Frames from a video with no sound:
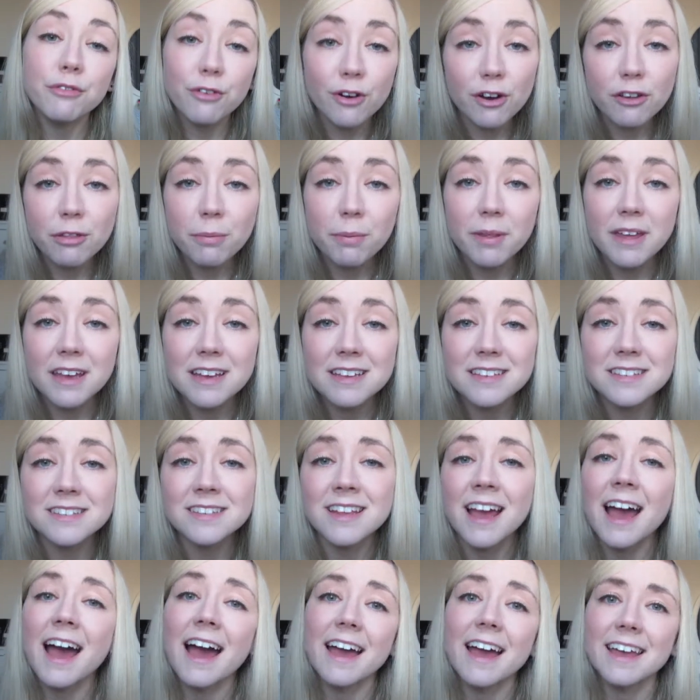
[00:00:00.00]
fourth
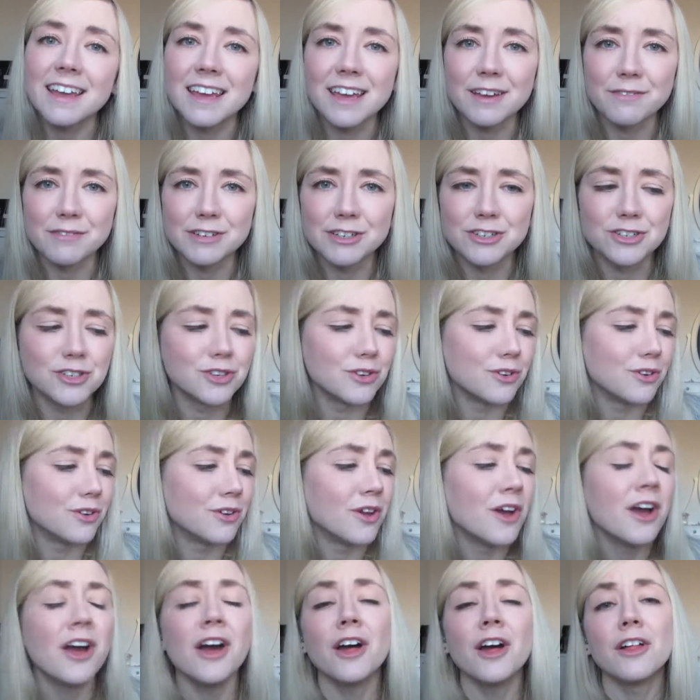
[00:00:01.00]
place, I gave it
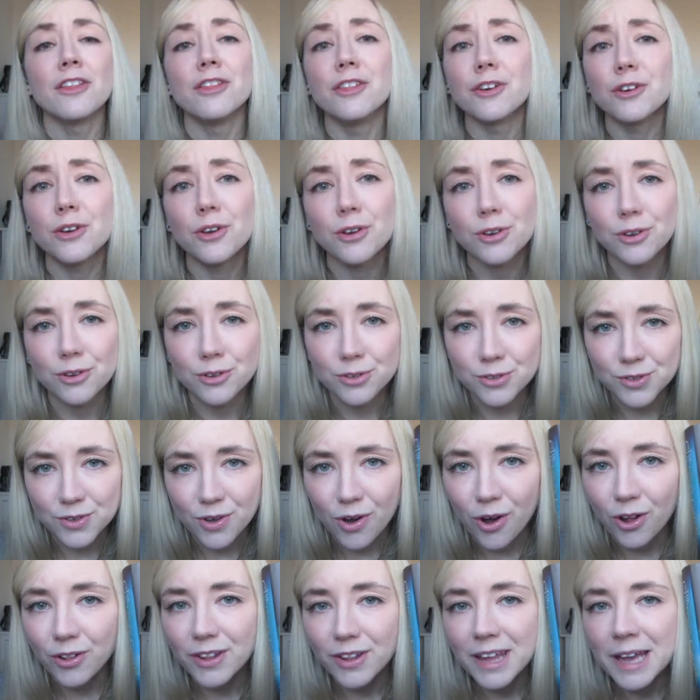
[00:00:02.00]
to The Cuckoo's
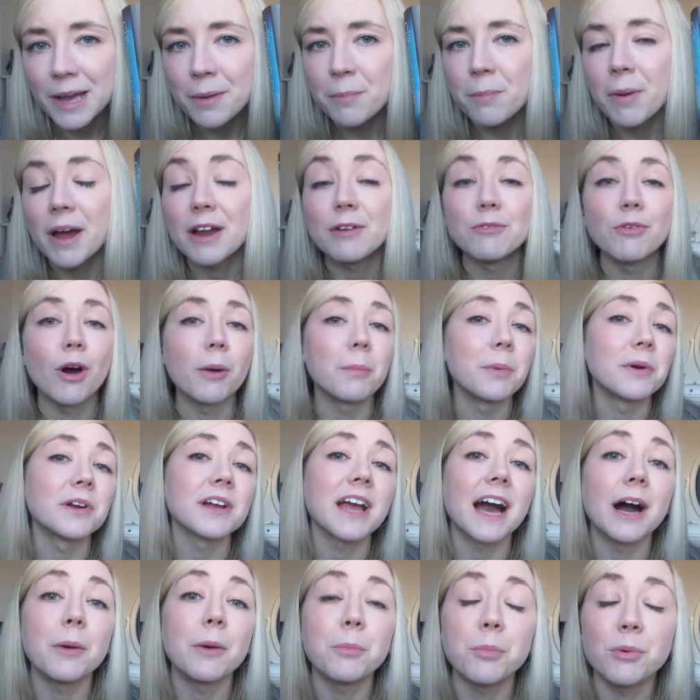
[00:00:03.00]
Calling by Robert
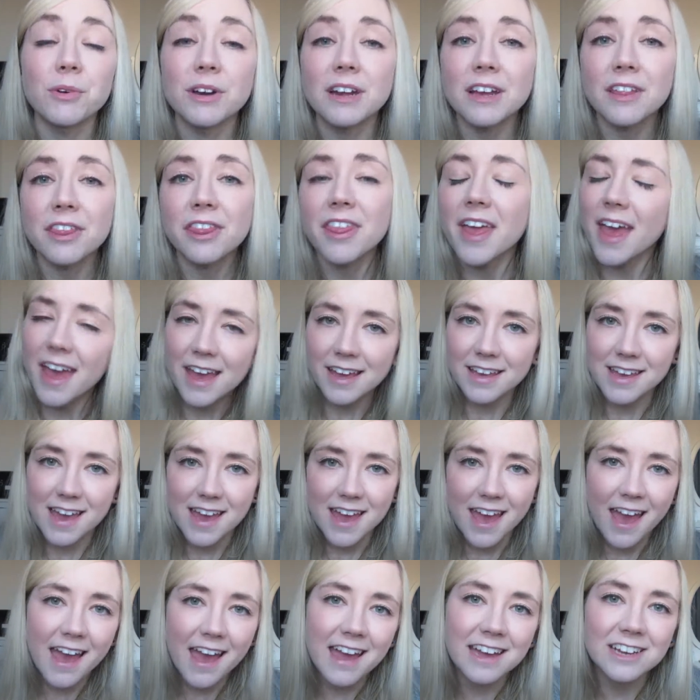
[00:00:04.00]
Galbraith,
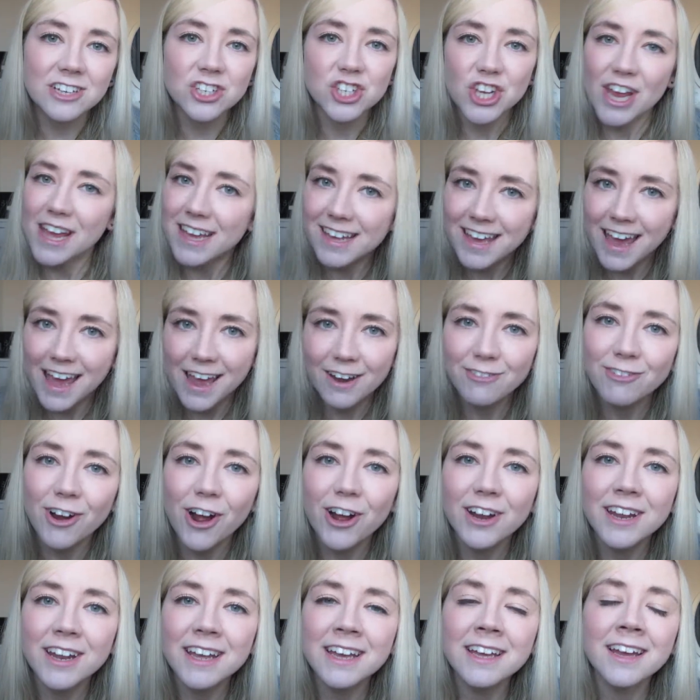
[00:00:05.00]
aka J.K.
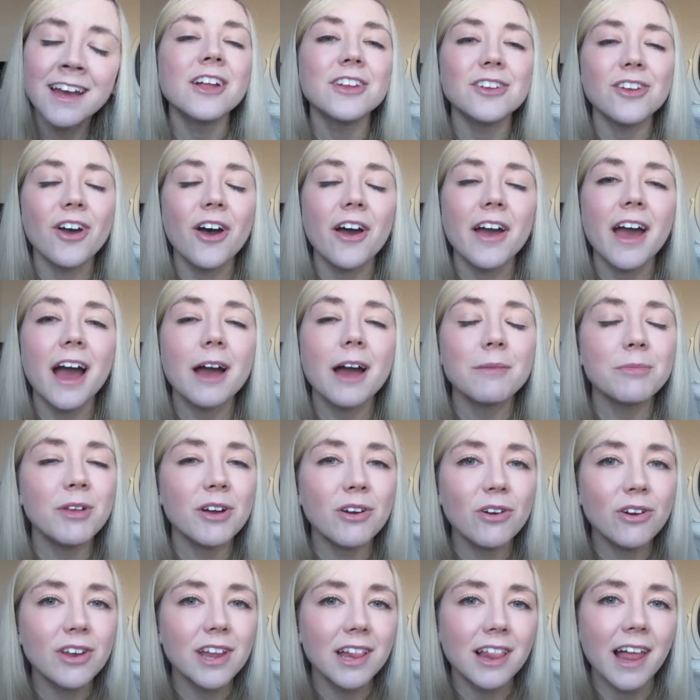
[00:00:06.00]
Rowling. Now, I'm
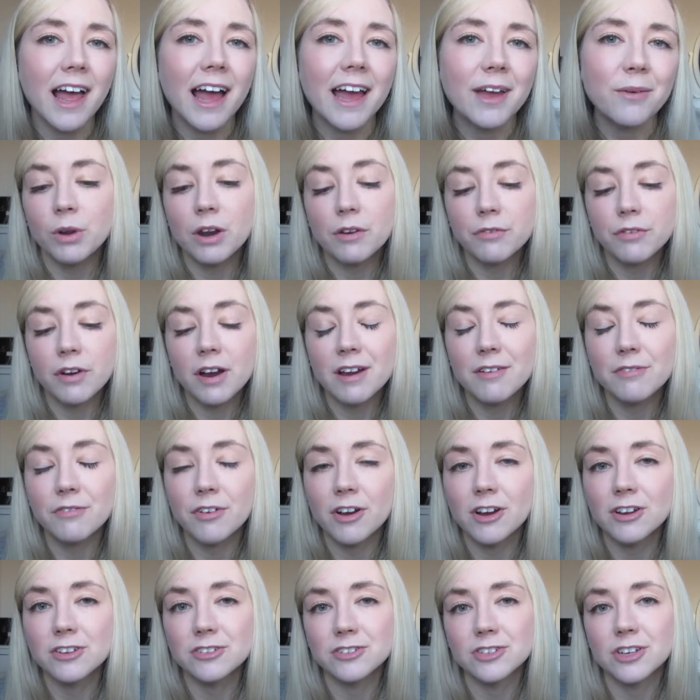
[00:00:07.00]
not gonna lie, whenever I
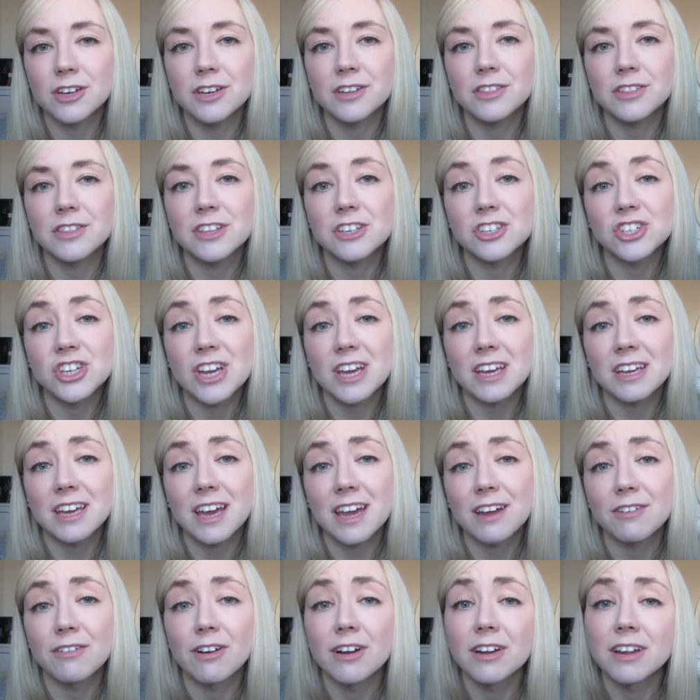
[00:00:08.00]
found out that
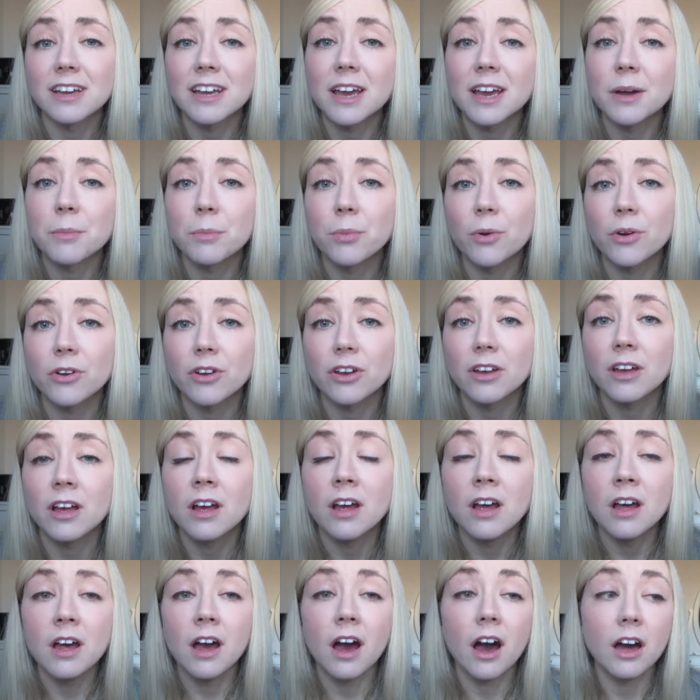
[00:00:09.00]
J.K. Rowling had brought out
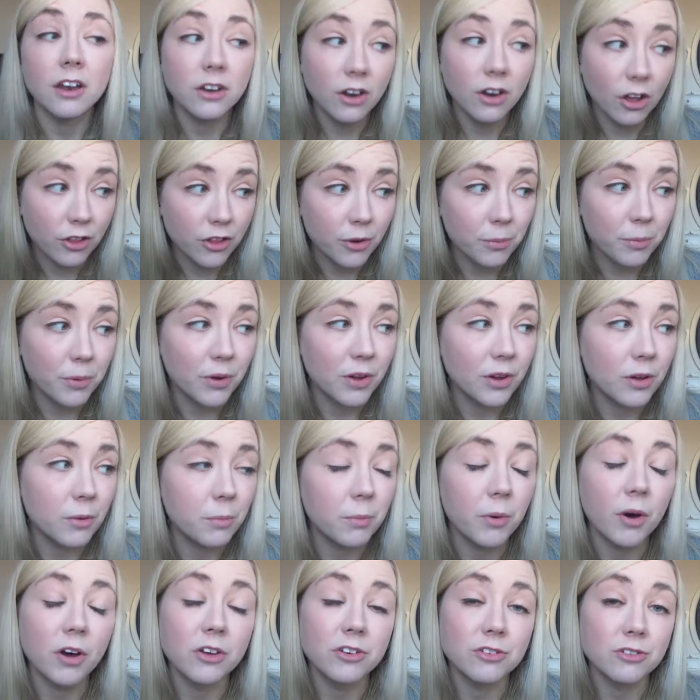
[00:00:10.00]
another book
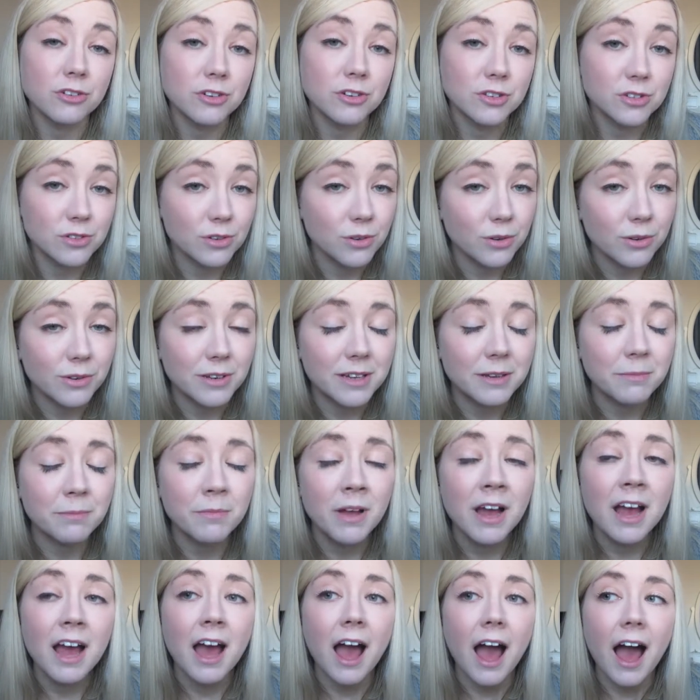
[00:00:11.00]
but under a pseudonym,
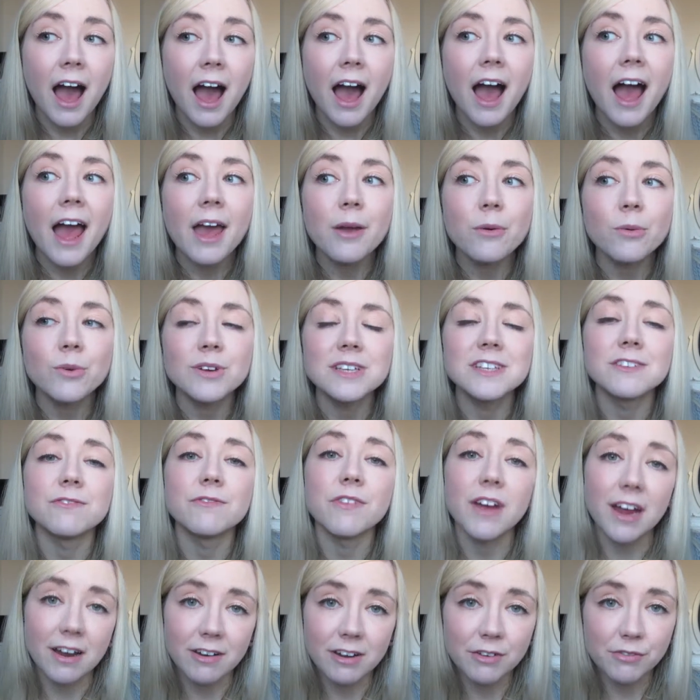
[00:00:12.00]
I was
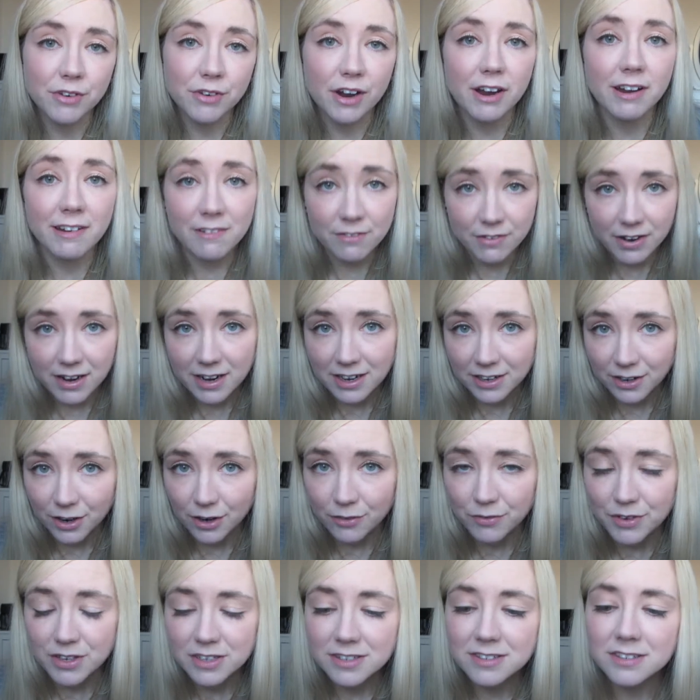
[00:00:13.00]
very, very, very
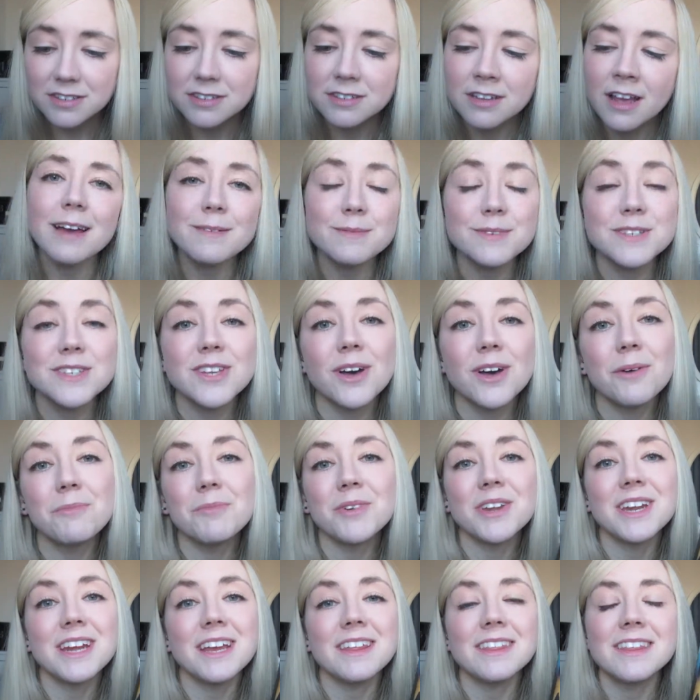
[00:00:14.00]
nervous. I'm
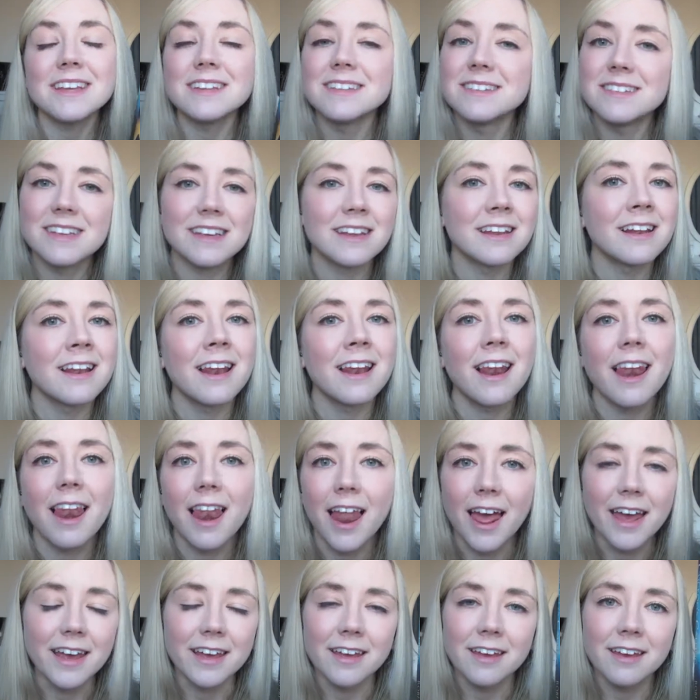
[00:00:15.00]
somebody that didn't
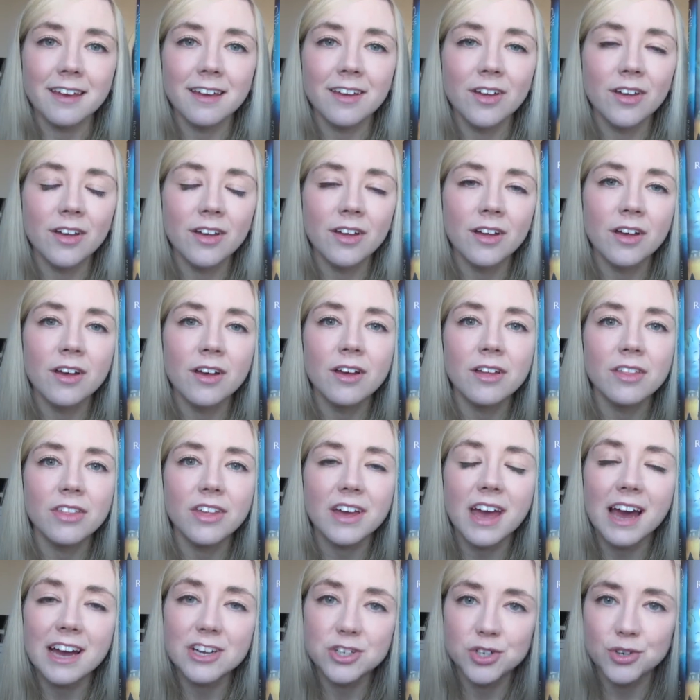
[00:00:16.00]
like the
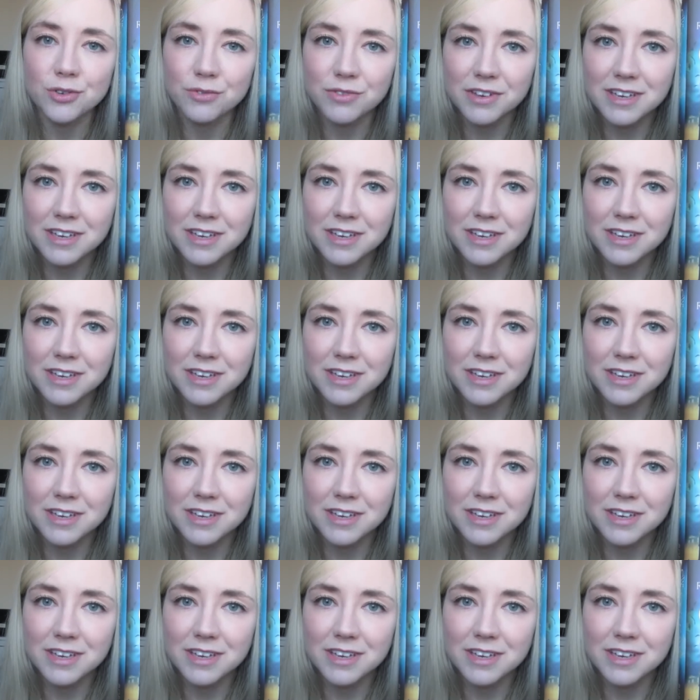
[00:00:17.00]
casual